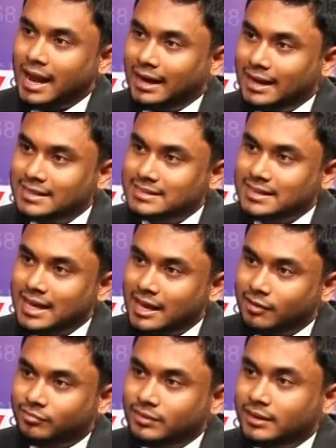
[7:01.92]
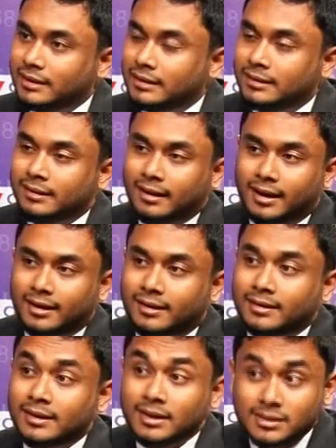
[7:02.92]
and let's say if the
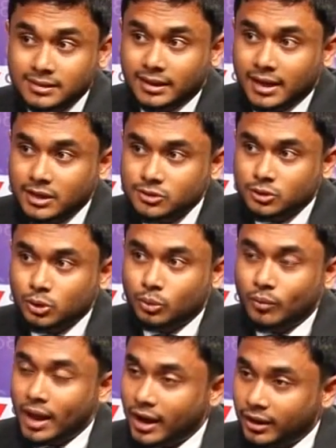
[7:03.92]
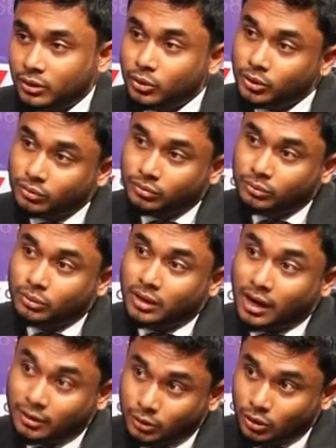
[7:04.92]
trade turns against you, where mm. you're going to
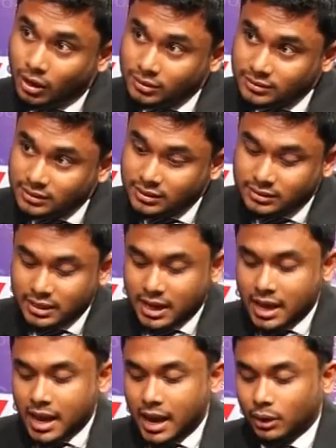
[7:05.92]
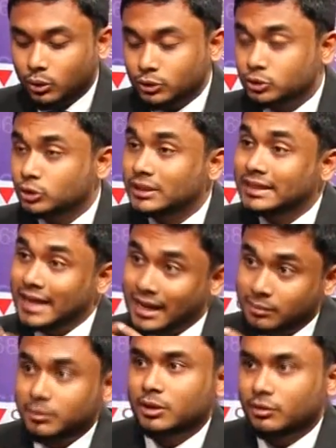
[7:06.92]
cut your losses, and also the
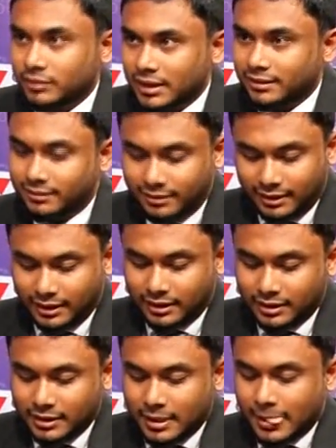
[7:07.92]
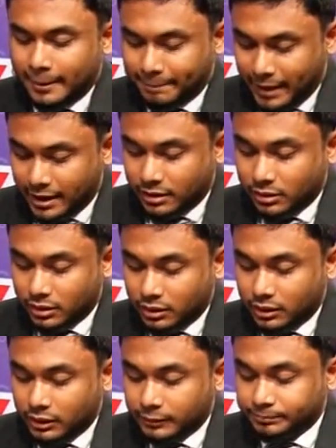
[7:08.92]
timing of that trade. Mm -hmm. And
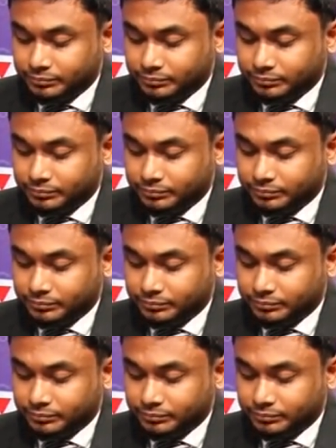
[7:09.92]
uh,